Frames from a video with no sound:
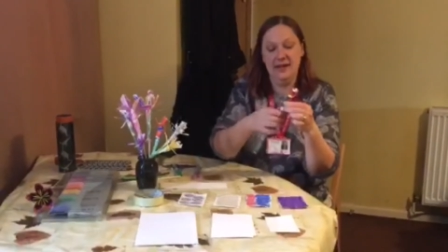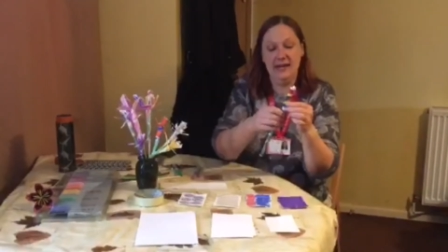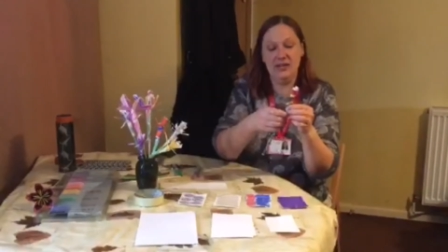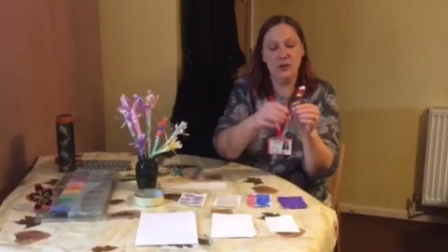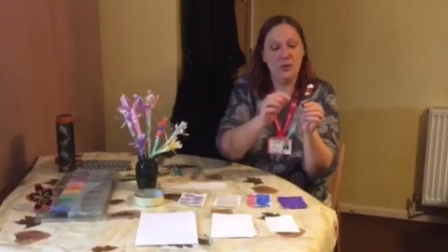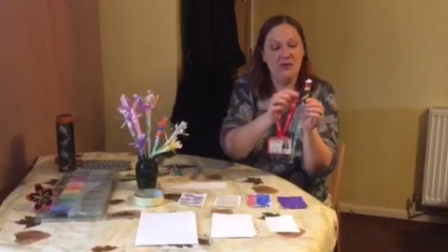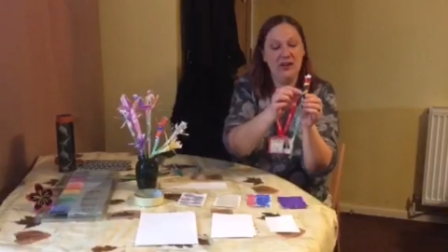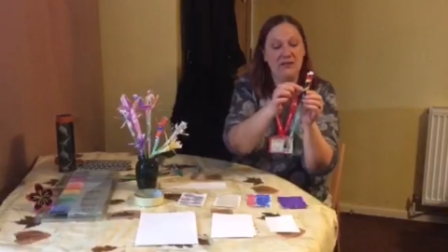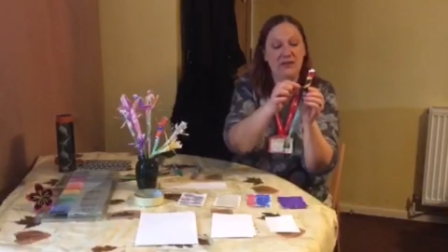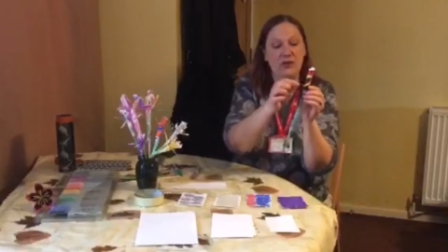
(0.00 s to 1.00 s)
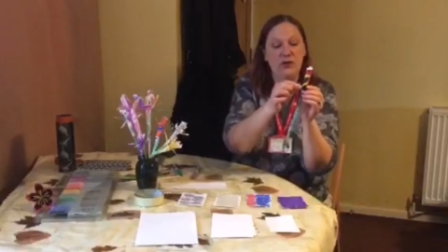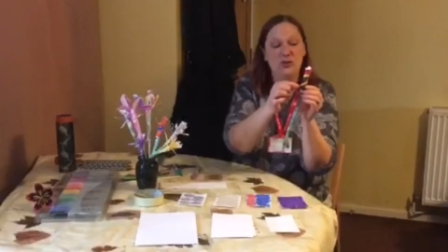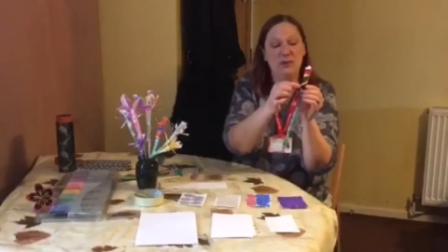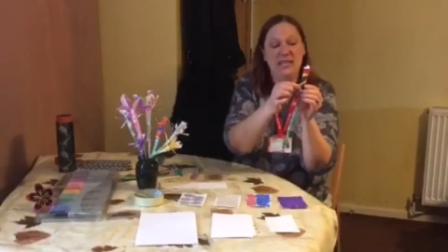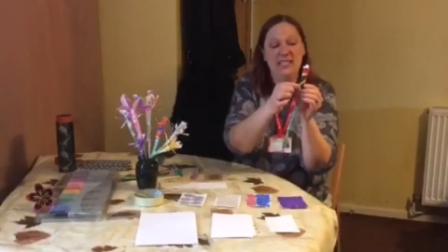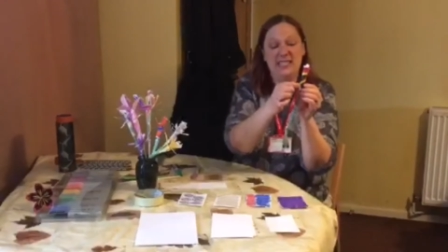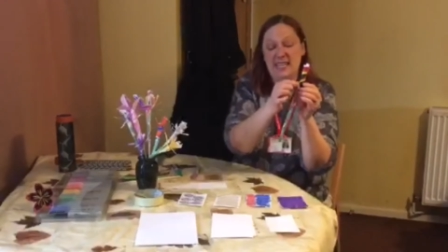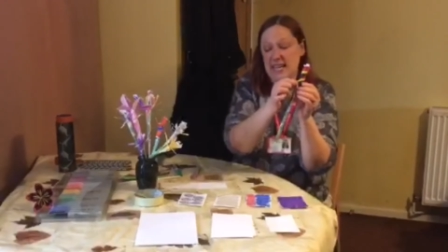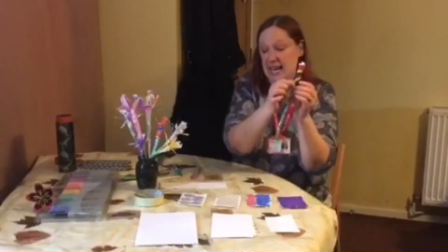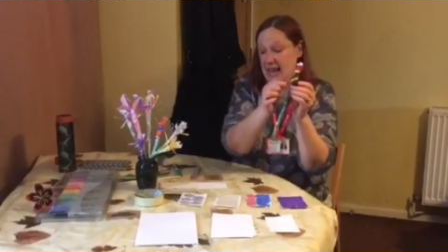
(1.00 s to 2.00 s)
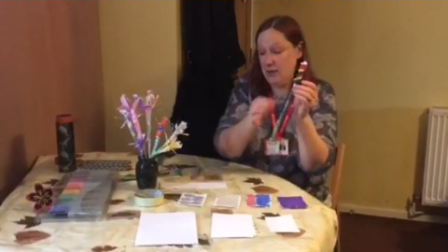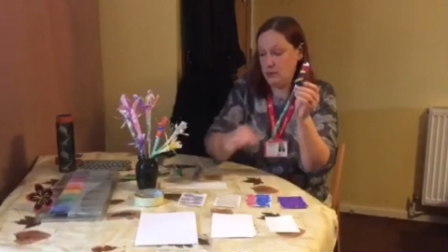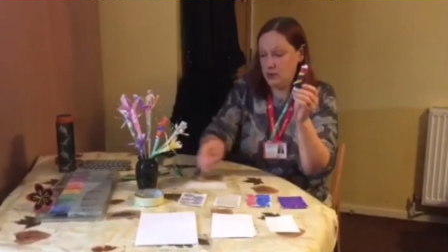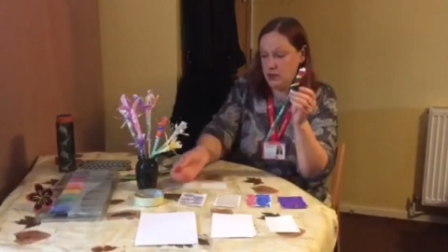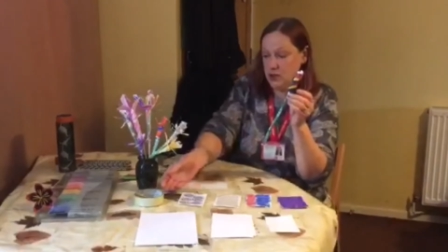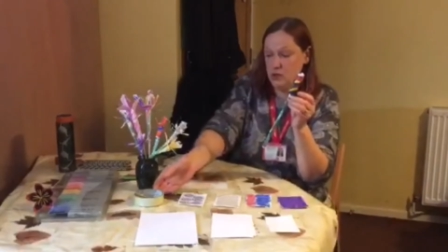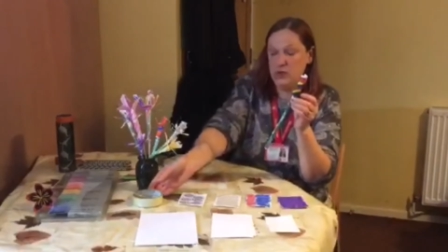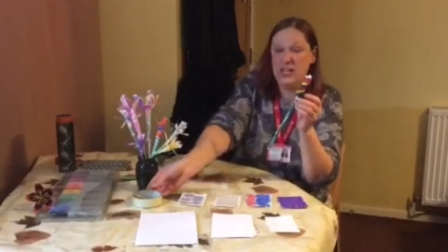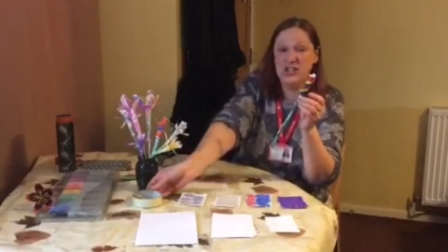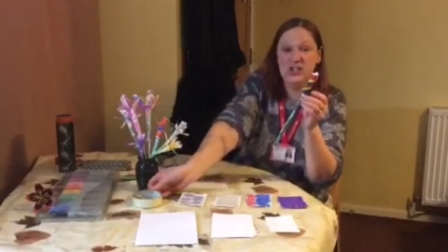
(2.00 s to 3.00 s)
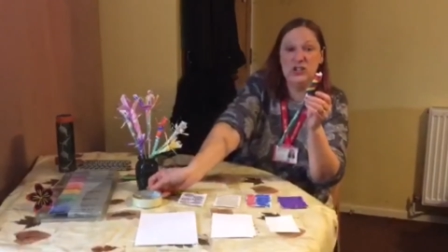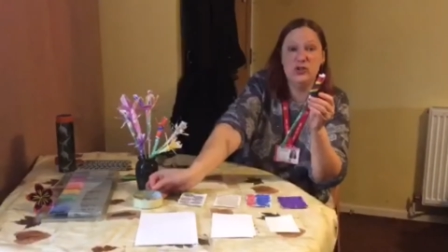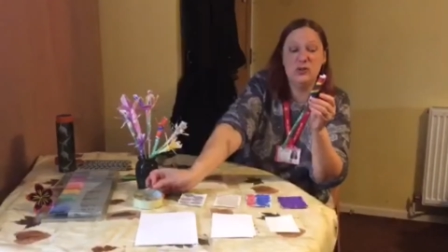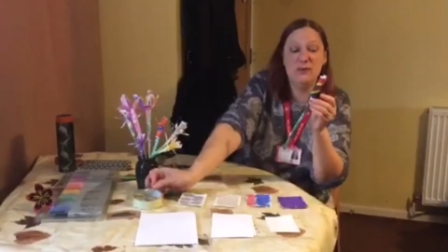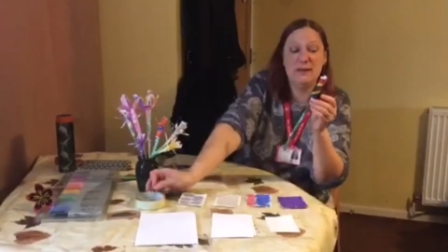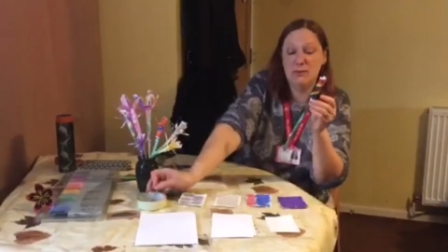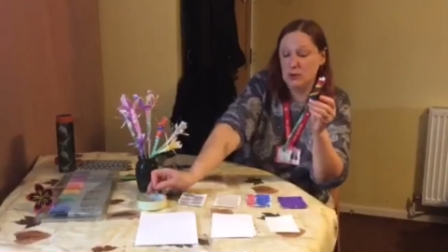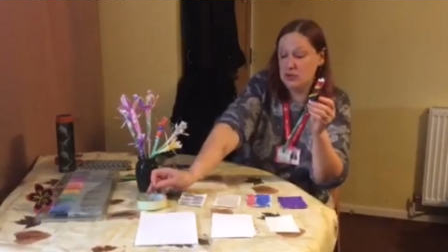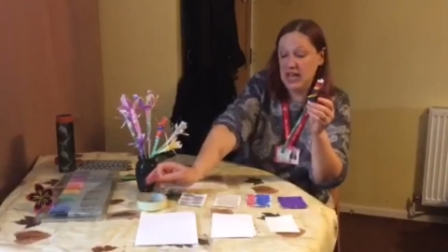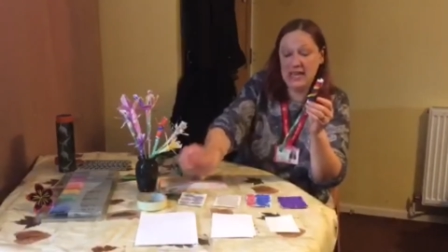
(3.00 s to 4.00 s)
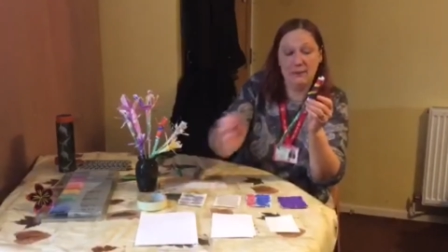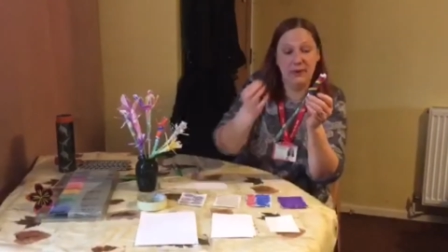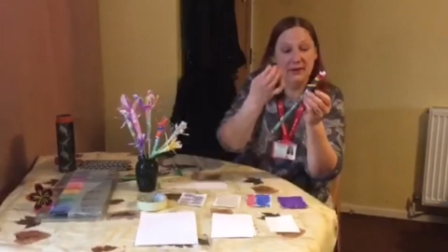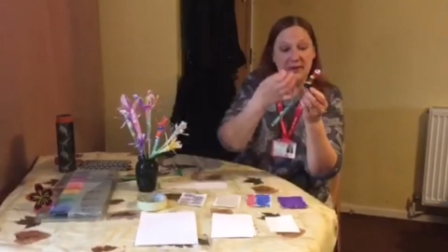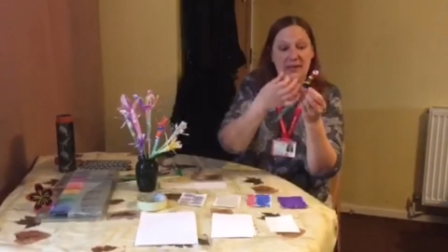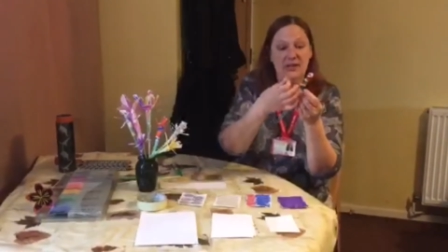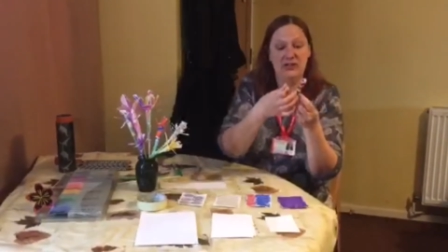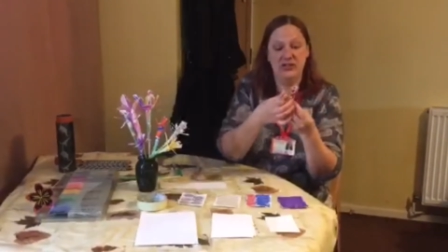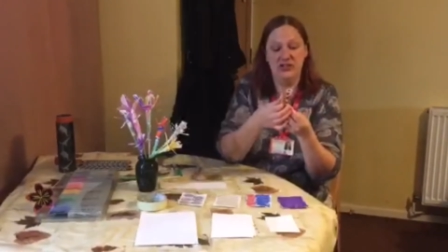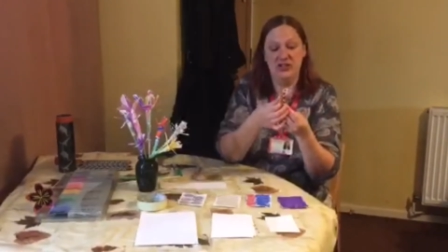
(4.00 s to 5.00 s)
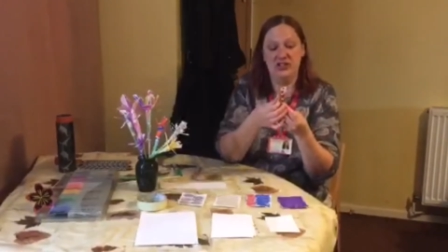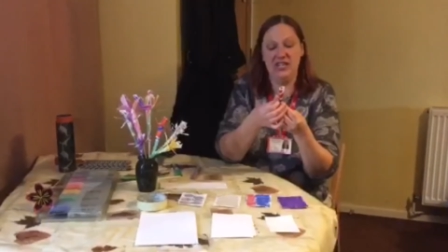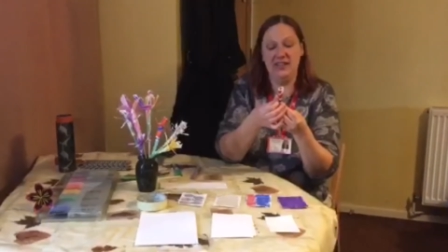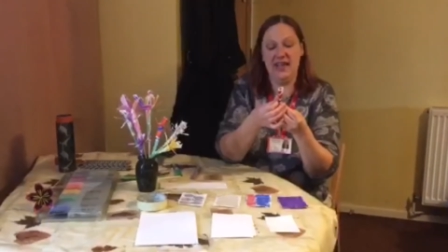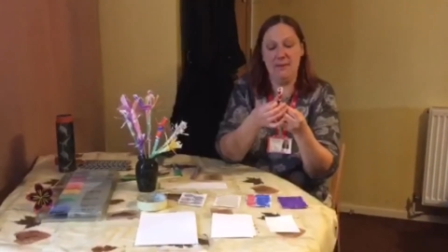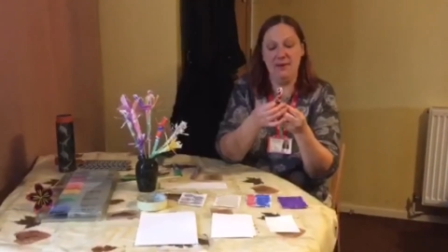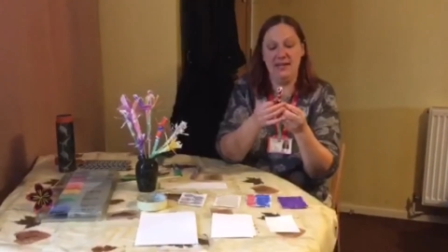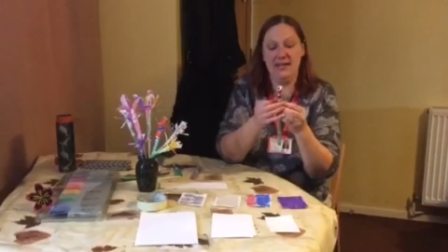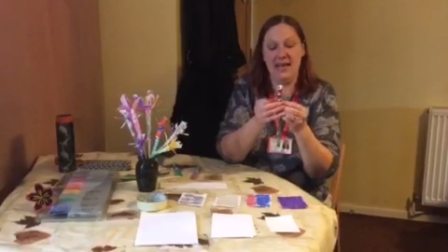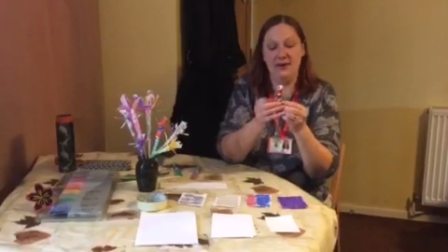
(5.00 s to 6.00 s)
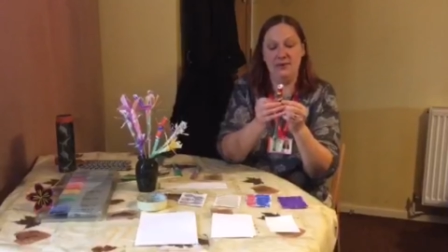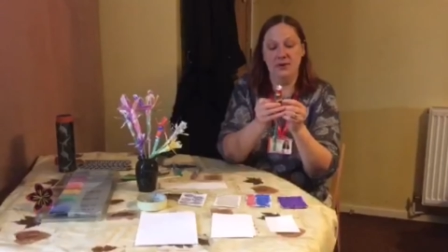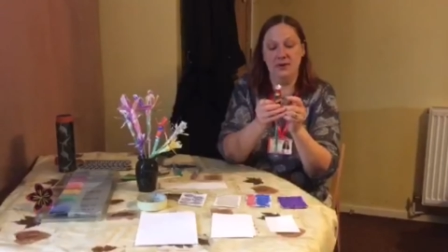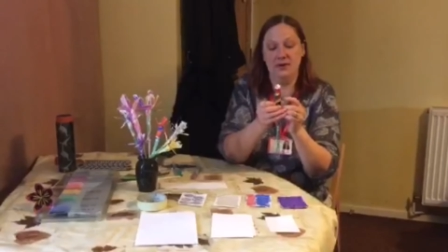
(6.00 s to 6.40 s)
Now don't worry if you've got a bit sticking out, we can just use a bit more tape just to stick that bit down